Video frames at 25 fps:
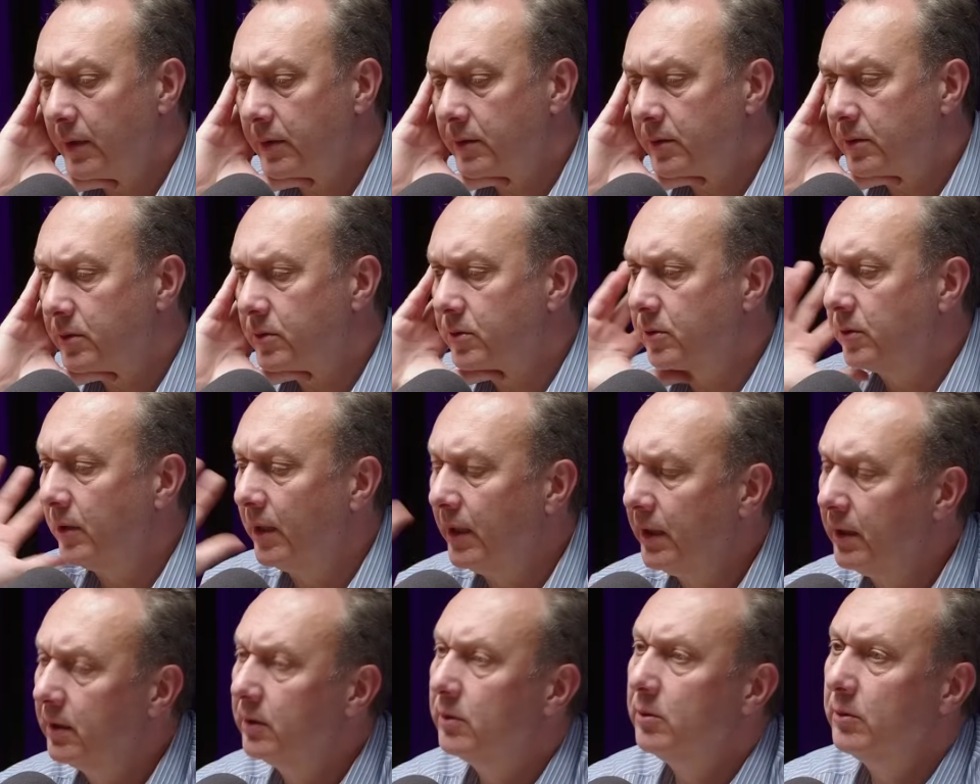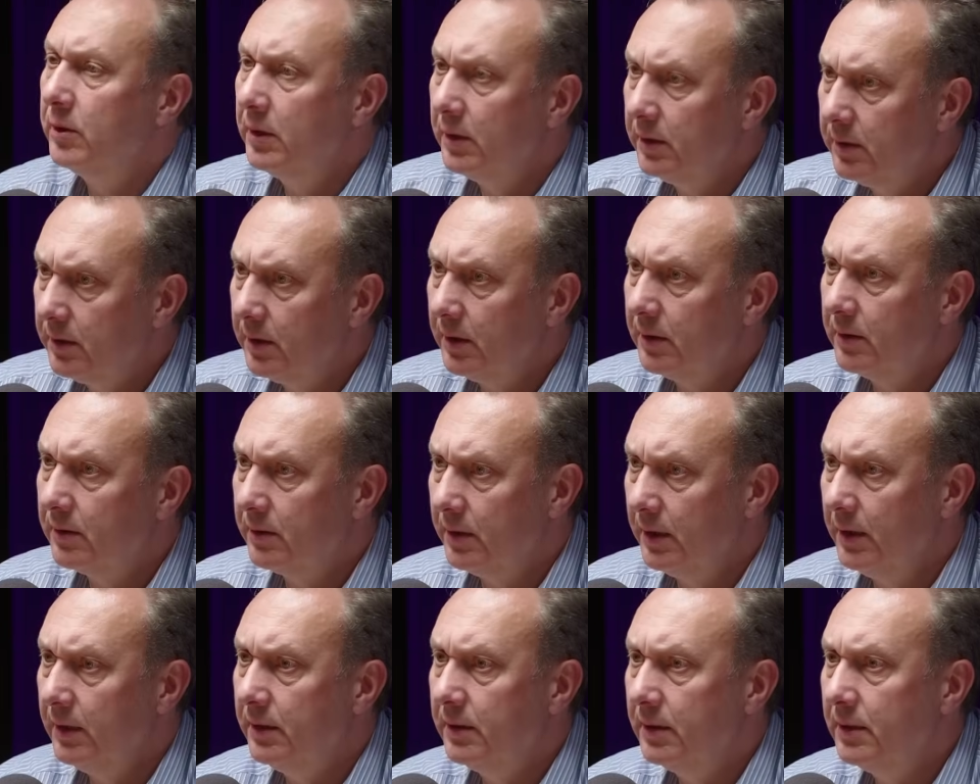trying to
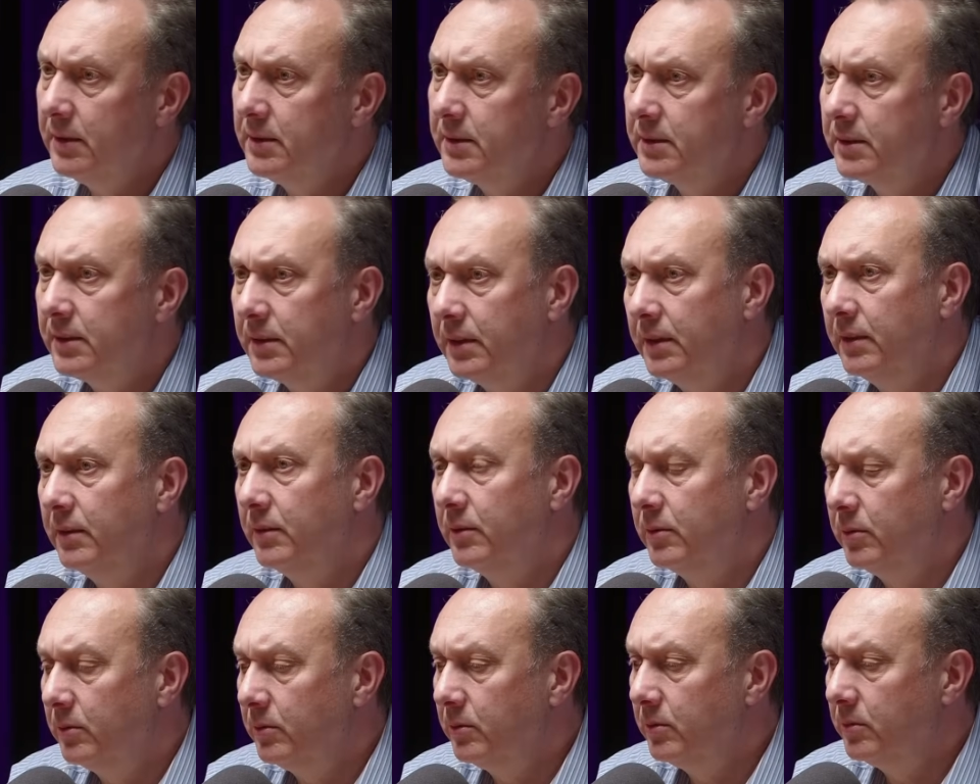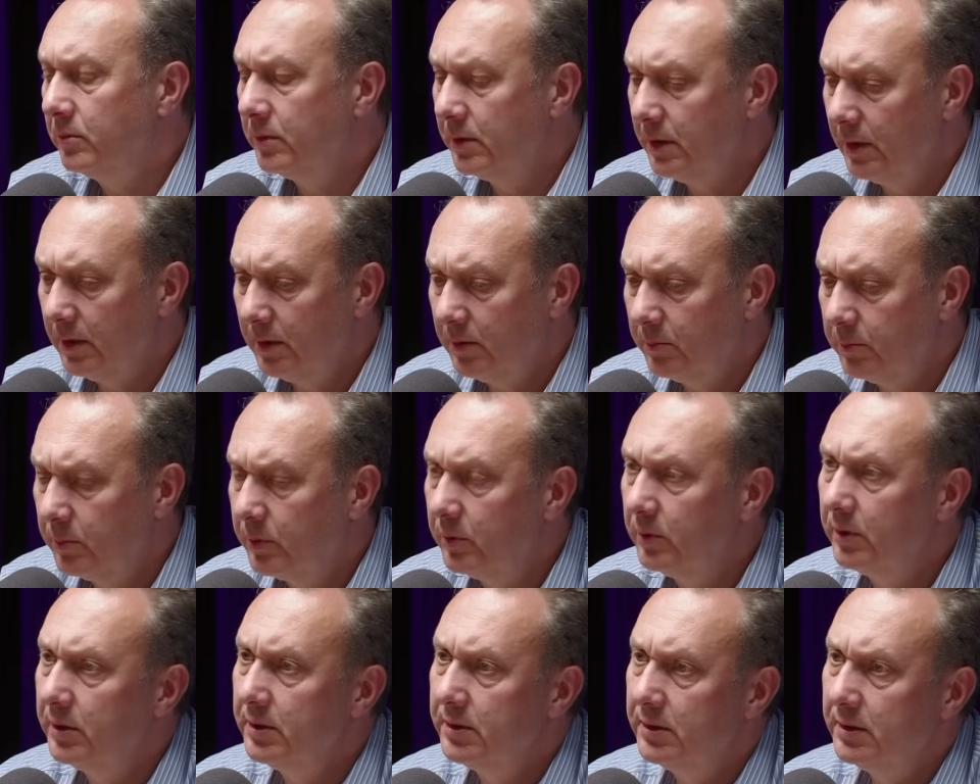integrate this into their
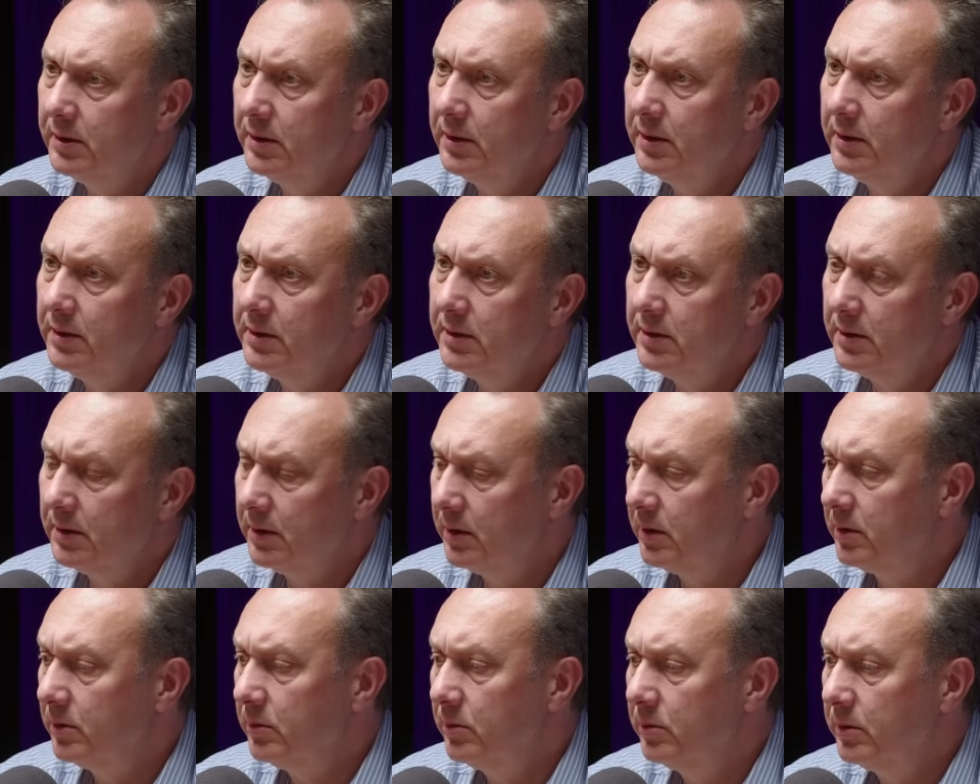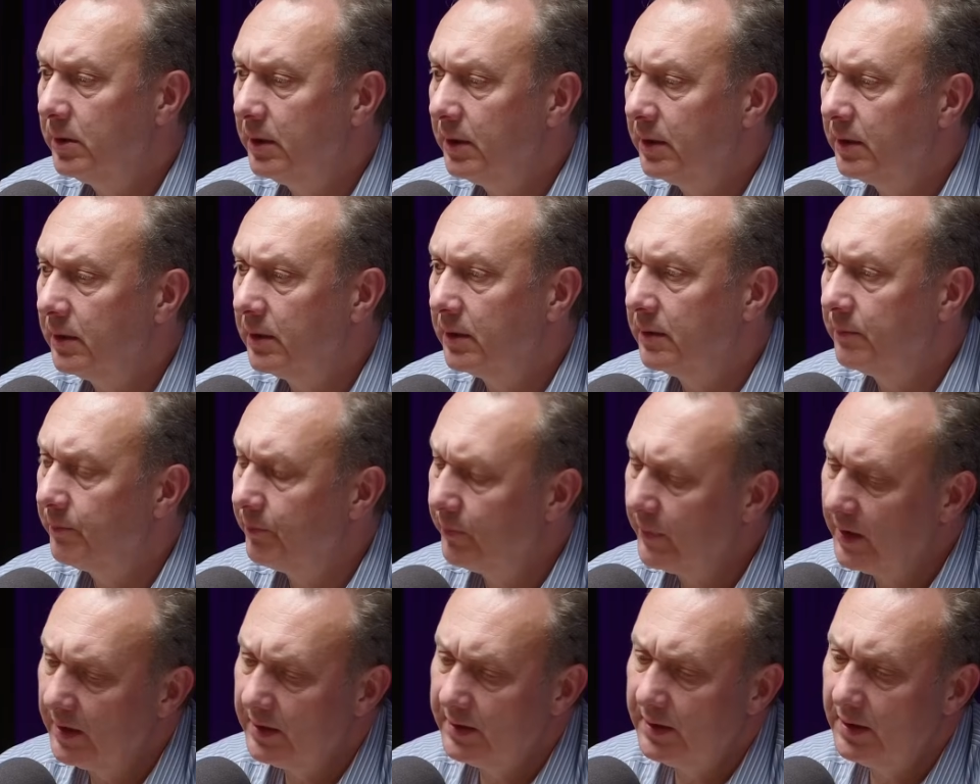policies, including
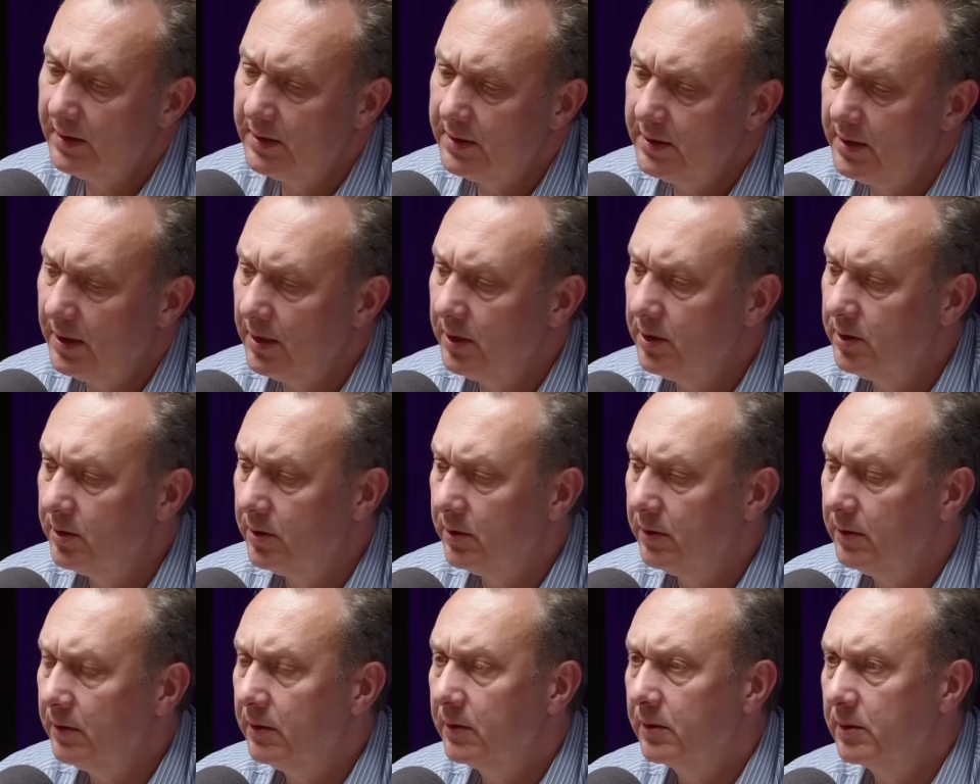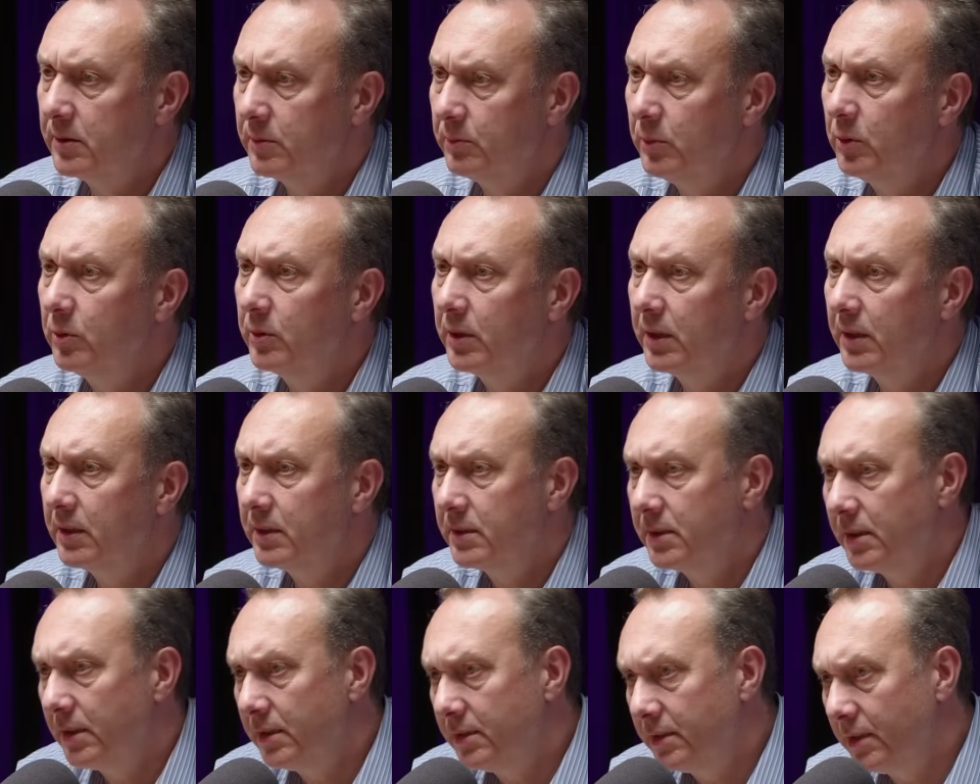smoking
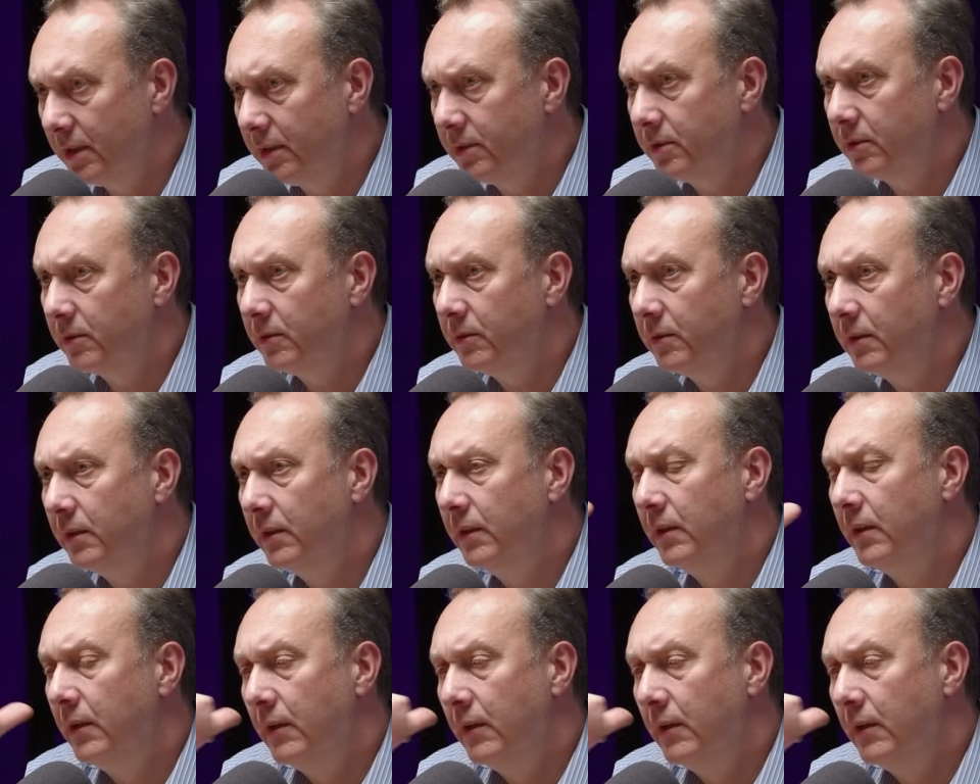cessation